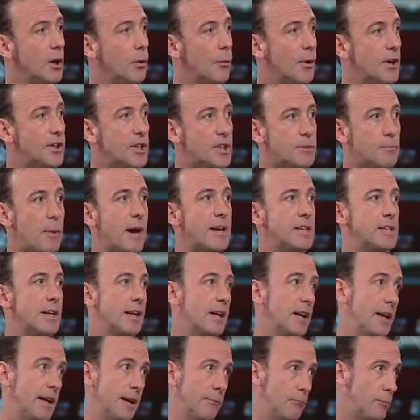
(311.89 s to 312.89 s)
which is
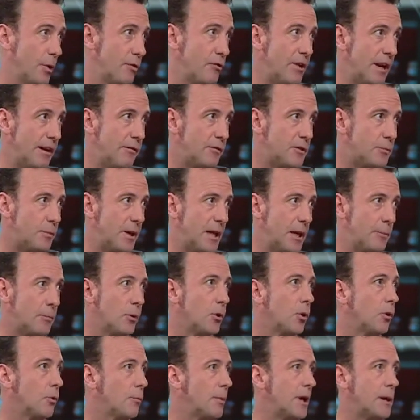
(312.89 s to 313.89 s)
basically bereaved people,